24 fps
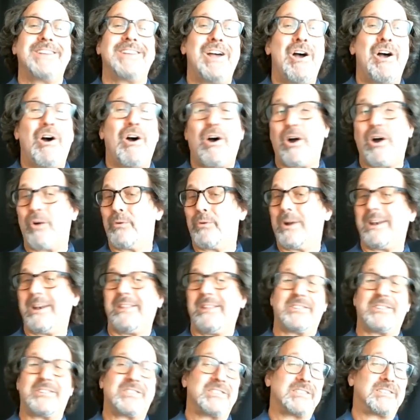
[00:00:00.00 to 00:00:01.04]
already there's
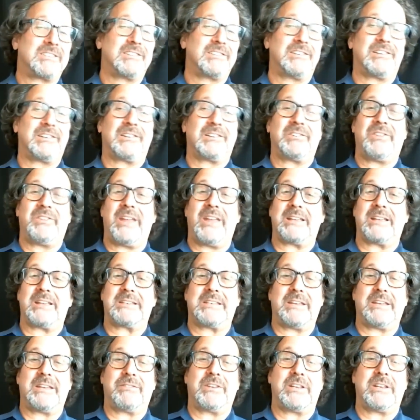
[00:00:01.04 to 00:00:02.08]
this little
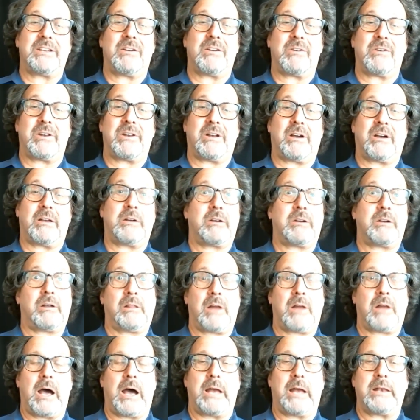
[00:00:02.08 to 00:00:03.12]
negativity going on or a
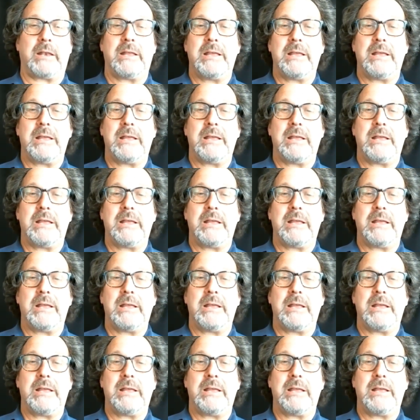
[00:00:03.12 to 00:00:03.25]
lot.